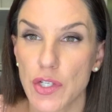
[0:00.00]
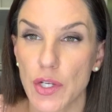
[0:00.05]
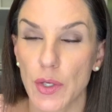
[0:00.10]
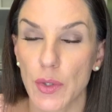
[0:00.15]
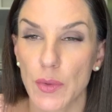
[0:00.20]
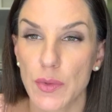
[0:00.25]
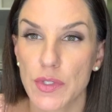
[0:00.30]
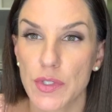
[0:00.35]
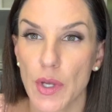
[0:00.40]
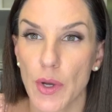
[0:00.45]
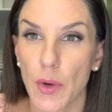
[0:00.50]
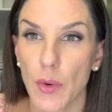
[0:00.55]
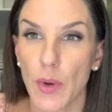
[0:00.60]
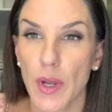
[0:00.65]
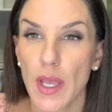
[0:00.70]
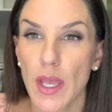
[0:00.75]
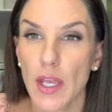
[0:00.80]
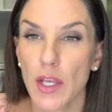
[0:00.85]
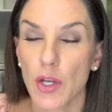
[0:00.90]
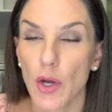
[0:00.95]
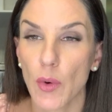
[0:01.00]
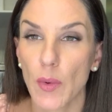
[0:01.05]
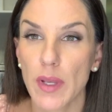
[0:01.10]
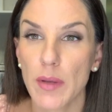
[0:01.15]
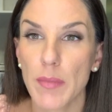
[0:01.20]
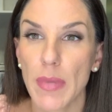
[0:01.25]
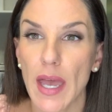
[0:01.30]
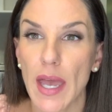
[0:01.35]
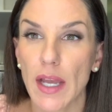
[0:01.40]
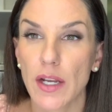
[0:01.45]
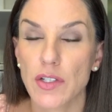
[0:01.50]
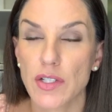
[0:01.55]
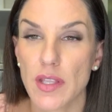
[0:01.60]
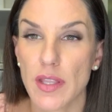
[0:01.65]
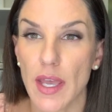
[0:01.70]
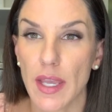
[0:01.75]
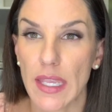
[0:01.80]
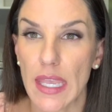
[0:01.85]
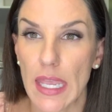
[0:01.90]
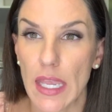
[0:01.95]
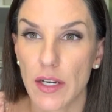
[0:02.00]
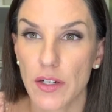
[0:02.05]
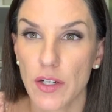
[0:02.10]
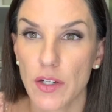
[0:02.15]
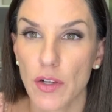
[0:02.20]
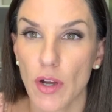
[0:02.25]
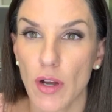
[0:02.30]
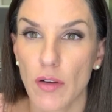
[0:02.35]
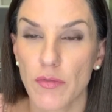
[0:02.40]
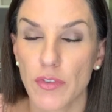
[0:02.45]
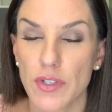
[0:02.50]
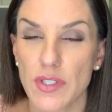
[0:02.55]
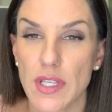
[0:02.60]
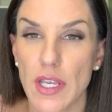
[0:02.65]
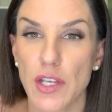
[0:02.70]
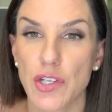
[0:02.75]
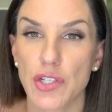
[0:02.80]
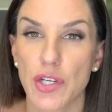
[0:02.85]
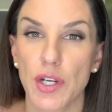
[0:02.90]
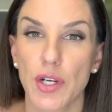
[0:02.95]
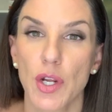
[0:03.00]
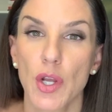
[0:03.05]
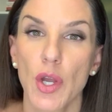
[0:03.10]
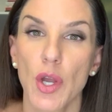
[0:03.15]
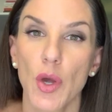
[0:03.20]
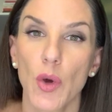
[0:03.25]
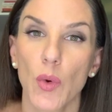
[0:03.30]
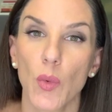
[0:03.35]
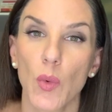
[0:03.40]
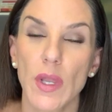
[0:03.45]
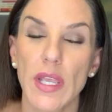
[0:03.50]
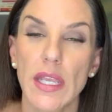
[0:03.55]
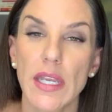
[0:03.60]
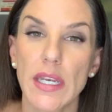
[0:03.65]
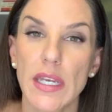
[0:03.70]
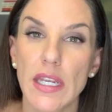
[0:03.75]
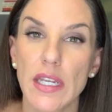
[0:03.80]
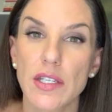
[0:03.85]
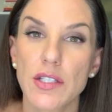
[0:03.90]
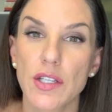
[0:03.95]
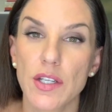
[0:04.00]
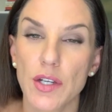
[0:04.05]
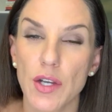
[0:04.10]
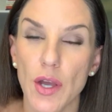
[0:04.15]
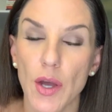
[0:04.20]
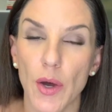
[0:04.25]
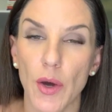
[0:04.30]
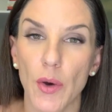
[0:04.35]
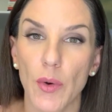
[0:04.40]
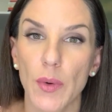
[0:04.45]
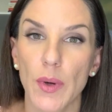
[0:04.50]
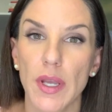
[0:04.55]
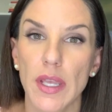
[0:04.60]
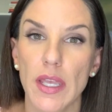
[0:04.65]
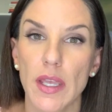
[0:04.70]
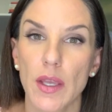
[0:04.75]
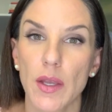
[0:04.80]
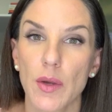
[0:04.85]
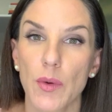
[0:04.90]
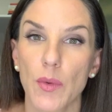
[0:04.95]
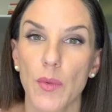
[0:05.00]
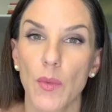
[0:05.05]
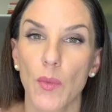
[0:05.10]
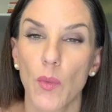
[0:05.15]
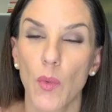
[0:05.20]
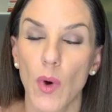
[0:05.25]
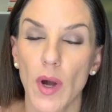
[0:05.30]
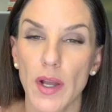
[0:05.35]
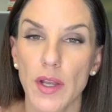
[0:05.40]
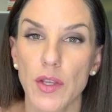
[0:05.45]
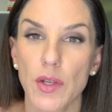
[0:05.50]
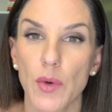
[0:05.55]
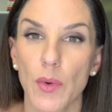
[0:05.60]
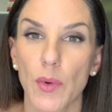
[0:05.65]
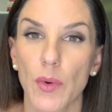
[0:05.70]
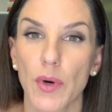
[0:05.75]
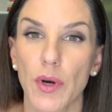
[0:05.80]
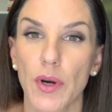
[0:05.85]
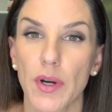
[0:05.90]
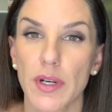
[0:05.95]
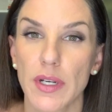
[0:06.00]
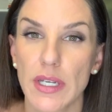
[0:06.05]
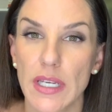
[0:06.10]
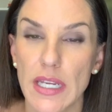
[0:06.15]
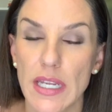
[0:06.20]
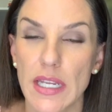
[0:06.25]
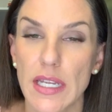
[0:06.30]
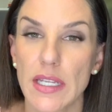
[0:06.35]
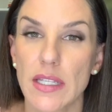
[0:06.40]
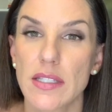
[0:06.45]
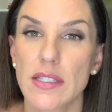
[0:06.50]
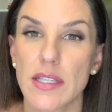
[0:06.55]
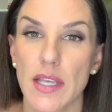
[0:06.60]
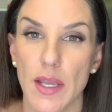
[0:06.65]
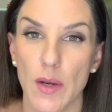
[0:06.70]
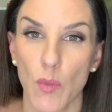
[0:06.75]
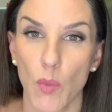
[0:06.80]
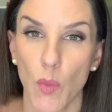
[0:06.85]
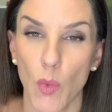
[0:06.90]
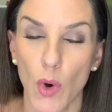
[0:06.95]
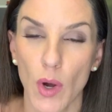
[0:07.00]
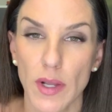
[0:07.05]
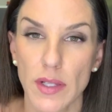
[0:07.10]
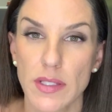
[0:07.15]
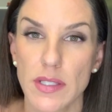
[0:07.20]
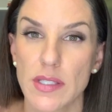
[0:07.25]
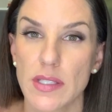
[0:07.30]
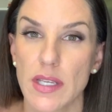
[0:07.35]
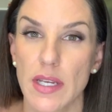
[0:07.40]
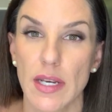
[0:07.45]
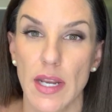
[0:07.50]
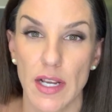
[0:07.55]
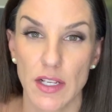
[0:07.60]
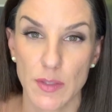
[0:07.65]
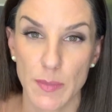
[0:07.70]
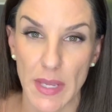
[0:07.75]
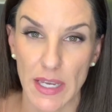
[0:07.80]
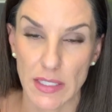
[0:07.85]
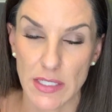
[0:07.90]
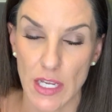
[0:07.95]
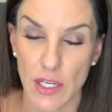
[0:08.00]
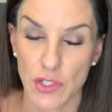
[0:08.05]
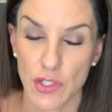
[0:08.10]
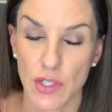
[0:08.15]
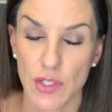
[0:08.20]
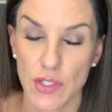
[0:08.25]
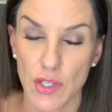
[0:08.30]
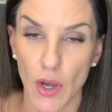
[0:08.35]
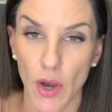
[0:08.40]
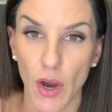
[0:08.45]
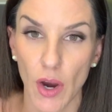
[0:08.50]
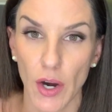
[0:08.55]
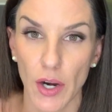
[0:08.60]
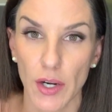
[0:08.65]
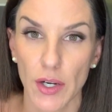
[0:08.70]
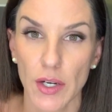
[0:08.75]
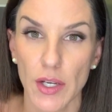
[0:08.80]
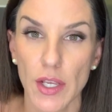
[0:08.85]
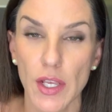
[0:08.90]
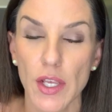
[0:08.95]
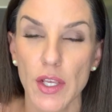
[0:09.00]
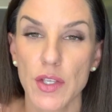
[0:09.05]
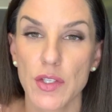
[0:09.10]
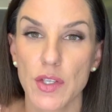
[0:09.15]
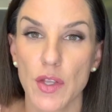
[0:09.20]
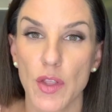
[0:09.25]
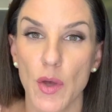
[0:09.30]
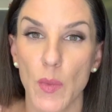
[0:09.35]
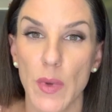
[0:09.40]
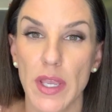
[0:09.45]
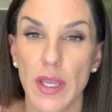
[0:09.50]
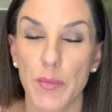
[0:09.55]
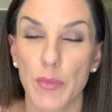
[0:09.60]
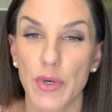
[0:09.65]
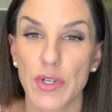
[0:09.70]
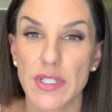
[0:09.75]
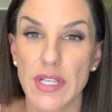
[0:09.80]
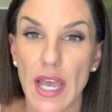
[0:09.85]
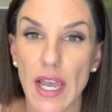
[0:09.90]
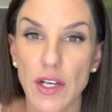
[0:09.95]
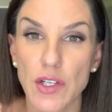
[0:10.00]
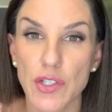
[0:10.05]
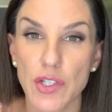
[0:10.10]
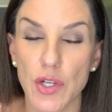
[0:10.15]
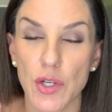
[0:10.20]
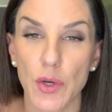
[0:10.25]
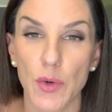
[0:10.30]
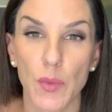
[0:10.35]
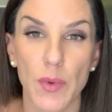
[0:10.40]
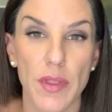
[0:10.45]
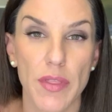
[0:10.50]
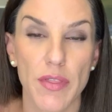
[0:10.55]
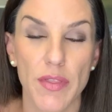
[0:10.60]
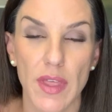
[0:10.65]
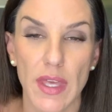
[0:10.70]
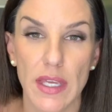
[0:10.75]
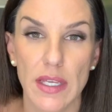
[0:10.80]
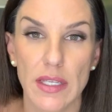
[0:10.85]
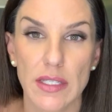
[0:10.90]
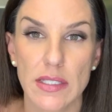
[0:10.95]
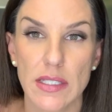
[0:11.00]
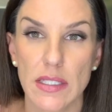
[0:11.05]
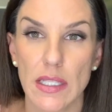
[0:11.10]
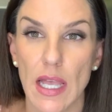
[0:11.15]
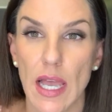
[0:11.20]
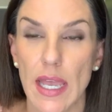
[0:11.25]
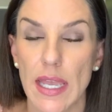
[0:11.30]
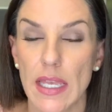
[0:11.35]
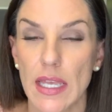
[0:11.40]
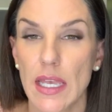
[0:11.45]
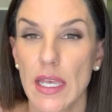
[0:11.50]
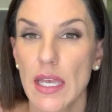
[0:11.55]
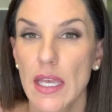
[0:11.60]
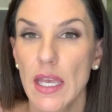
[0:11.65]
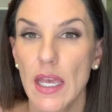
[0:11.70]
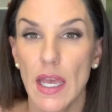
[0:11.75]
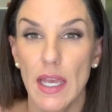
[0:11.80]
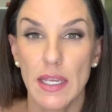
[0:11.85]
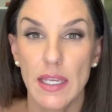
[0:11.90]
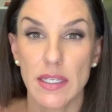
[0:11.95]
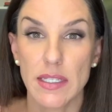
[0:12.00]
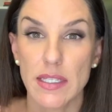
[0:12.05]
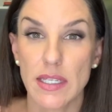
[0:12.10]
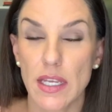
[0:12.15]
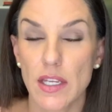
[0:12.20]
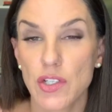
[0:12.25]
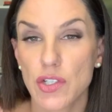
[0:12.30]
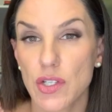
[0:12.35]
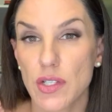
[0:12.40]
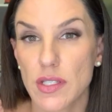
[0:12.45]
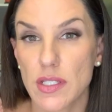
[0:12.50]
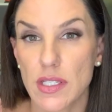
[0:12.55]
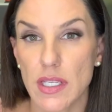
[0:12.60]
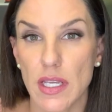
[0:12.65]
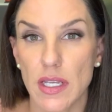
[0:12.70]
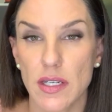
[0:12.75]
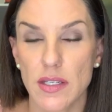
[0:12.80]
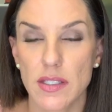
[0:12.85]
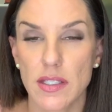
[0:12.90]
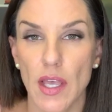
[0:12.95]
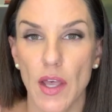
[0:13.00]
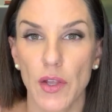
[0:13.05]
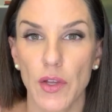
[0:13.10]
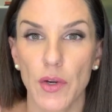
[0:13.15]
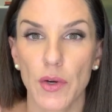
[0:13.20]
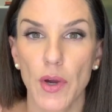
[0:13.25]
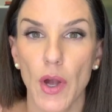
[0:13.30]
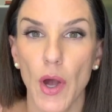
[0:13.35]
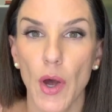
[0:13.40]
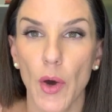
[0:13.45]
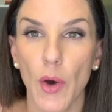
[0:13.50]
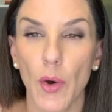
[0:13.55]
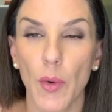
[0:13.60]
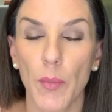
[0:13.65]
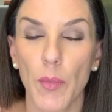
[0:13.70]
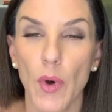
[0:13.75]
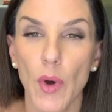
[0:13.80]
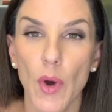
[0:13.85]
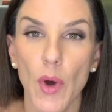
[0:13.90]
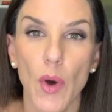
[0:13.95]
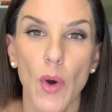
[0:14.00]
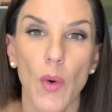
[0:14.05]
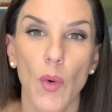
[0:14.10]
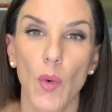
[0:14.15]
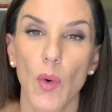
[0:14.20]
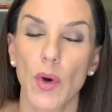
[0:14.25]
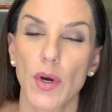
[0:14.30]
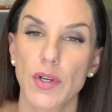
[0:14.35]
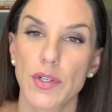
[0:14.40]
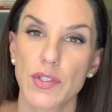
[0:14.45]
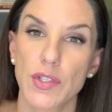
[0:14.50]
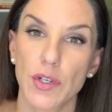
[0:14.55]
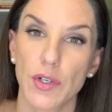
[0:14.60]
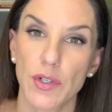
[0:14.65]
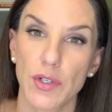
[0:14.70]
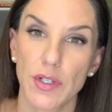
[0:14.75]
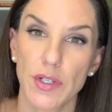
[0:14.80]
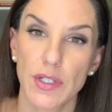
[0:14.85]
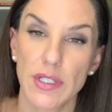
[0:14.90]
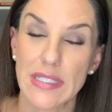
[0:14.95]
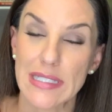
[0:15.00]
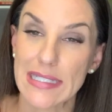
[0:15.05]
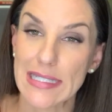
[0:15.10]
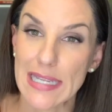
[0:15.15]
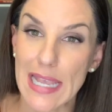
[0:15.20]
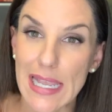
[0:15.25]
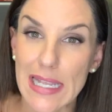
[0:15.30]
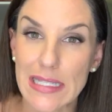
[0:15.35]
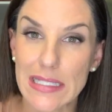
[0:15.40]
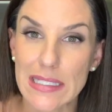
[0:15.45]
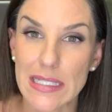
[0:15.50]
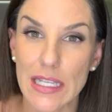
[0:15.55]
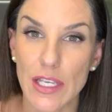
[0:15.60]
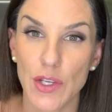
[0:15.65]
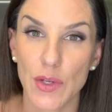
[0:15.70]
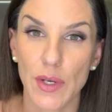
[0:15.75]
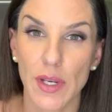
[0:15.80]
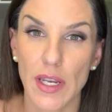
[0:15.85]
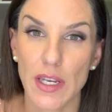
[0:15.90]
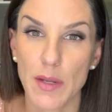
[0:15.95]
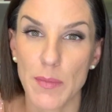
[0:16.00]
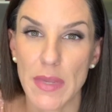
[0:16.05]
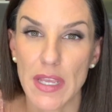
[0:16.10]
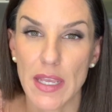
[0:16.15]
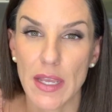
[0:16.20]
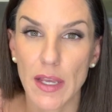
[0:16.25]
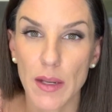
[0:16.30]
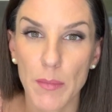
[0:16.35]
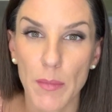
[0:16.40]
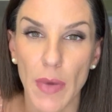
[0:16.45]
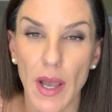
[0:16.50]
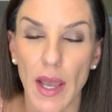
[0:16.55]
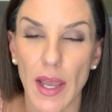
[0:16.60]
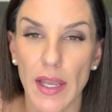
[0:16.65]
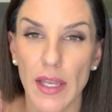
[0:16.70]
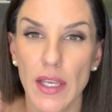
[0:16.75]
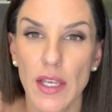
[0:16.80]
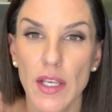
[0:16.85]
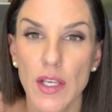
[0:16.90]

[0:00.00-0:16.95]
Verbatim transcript: you. So going back to that candid conversation, we need to know what your needs and wants and expectations are so that we can protect you with things like a contingency to sell your home or certain dates that you need to be in by.